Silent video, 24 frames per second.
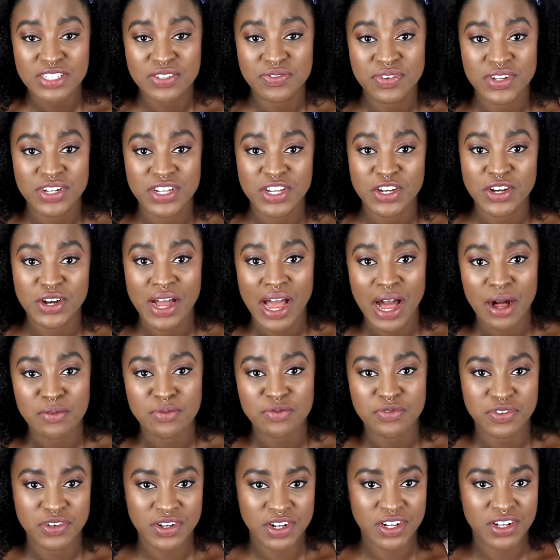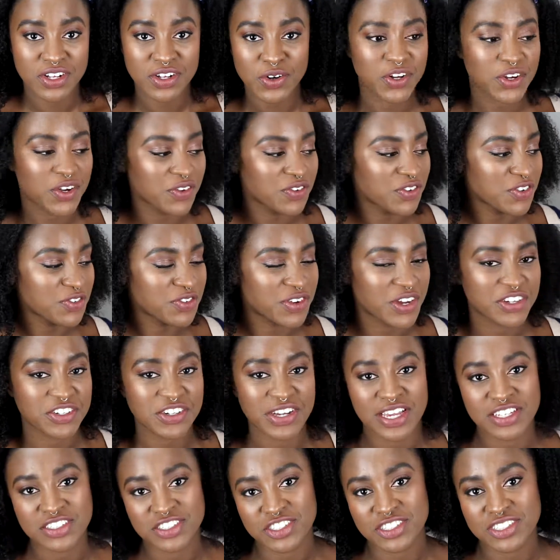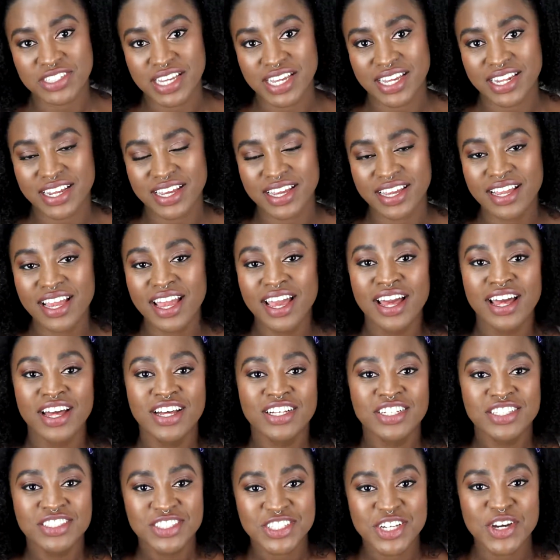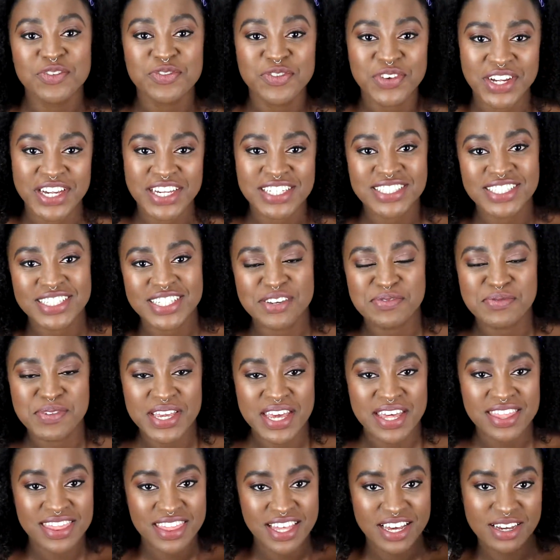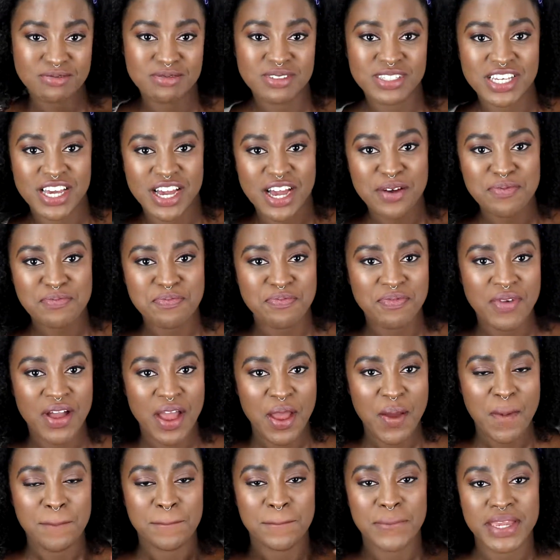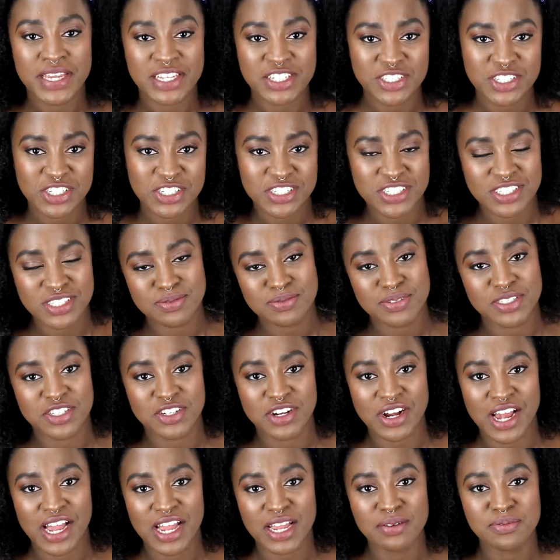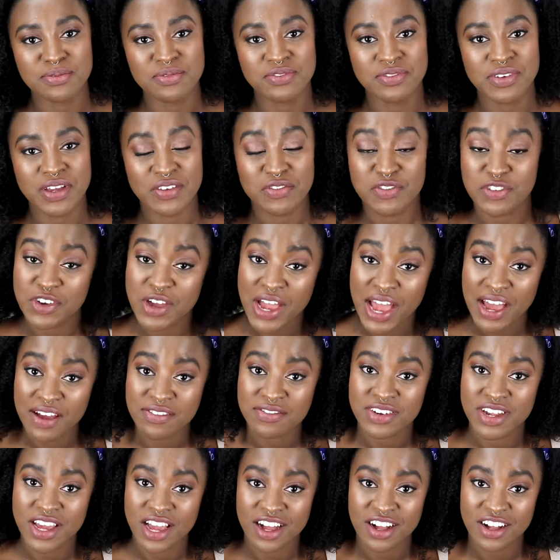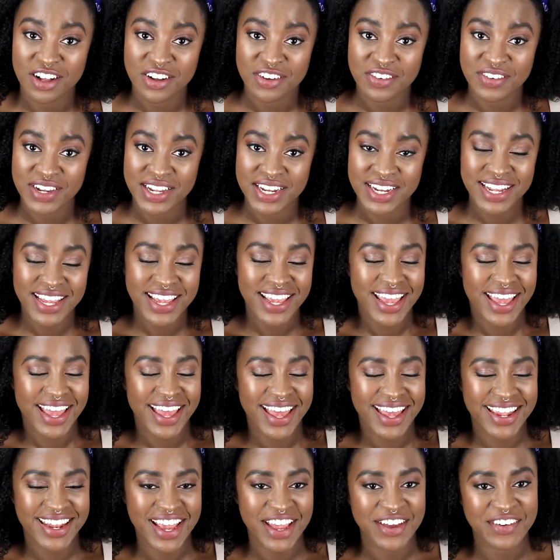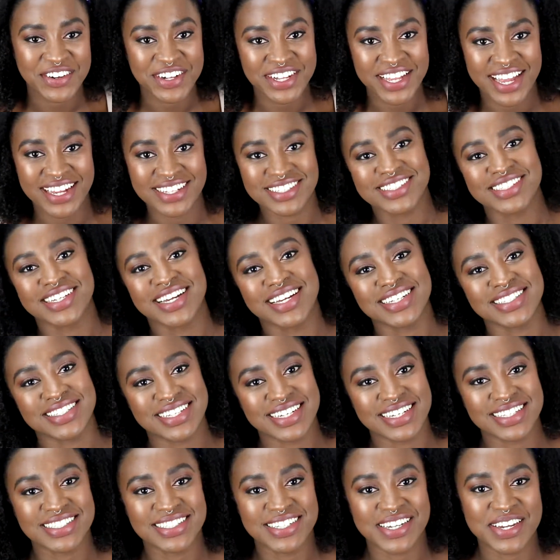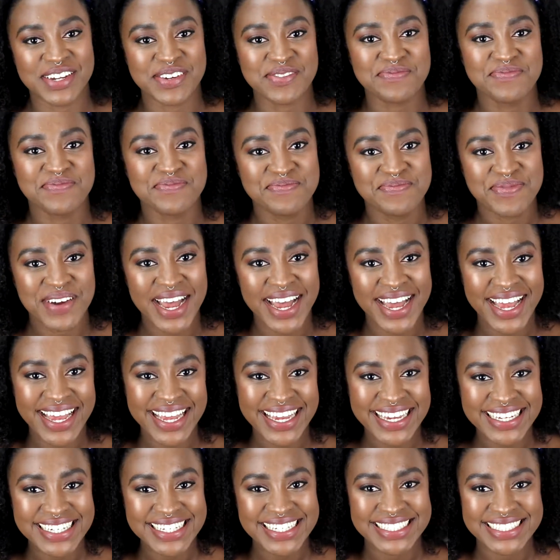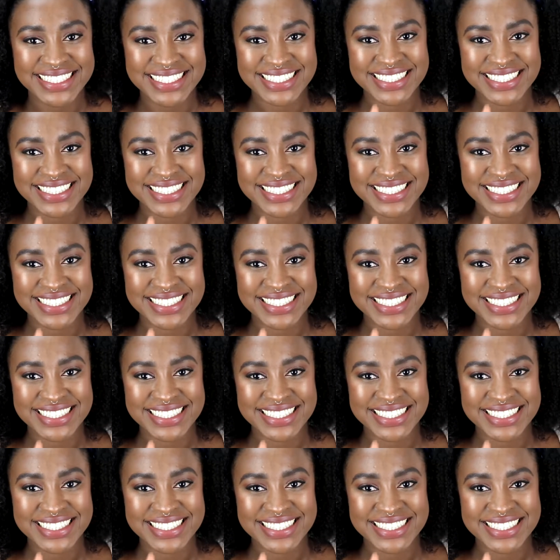this video helpful or if you found it entertaining, don't forget to give me a thumbs up. Make sure to subscribe if you have not already, and I will catch you guys next time. Bye!